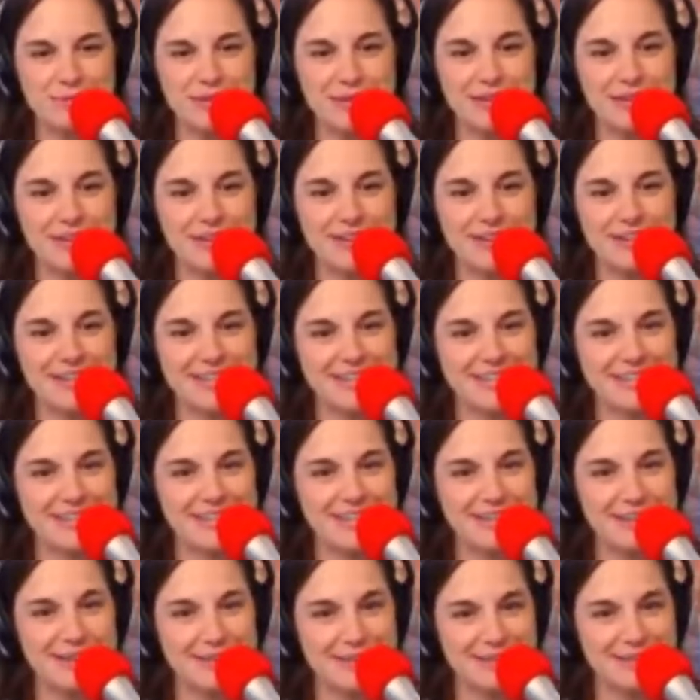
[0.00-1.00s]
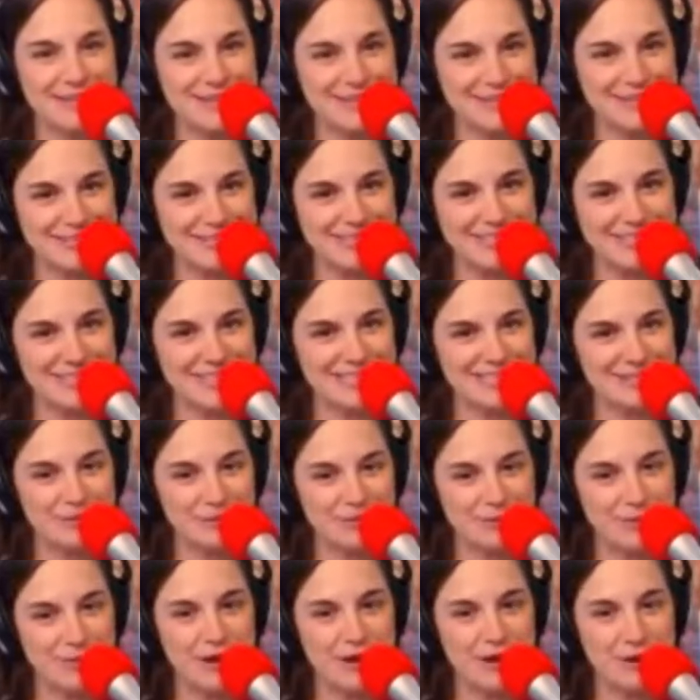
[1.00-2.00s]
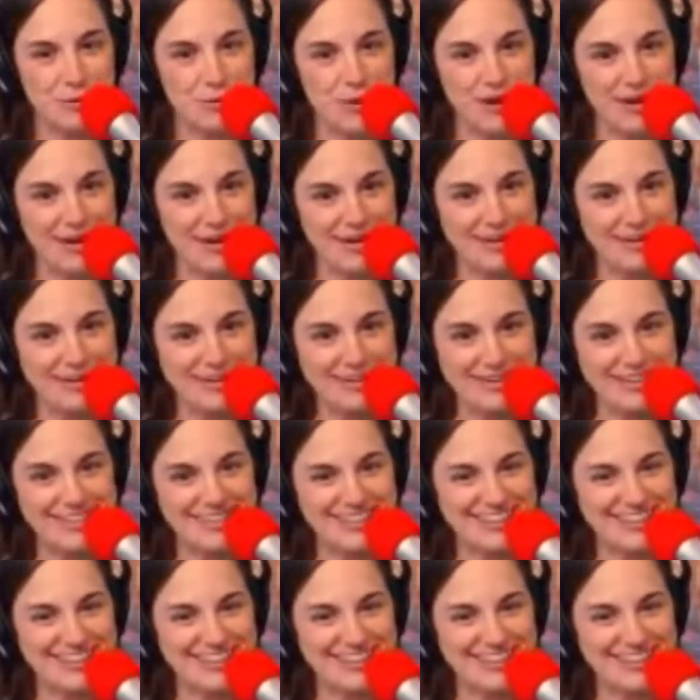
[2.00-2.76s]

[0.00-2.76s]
man, I need to get on this. Right away.